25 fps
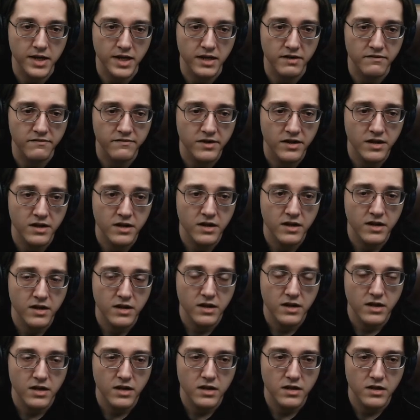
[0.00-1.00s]
have
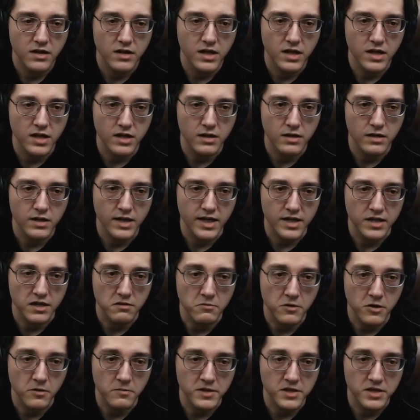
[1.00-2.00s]
uh, at
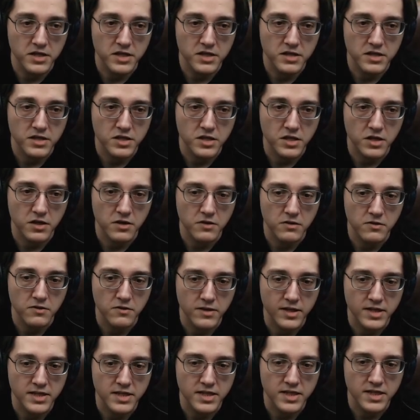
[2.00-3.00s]
the moment.
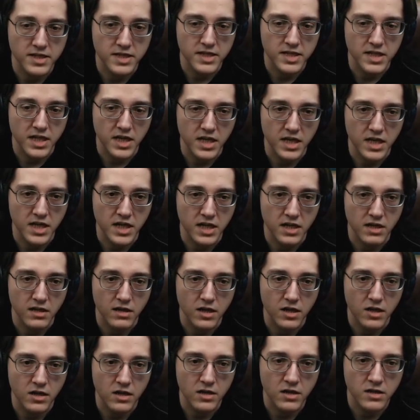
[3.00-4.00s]
So, let's see.
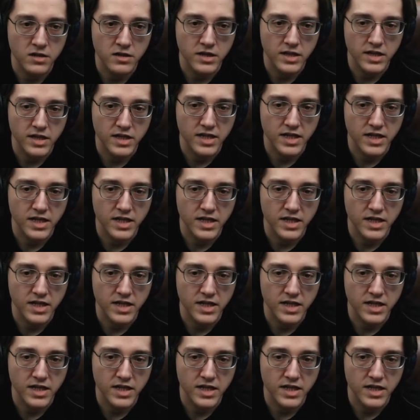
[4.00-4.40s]
Log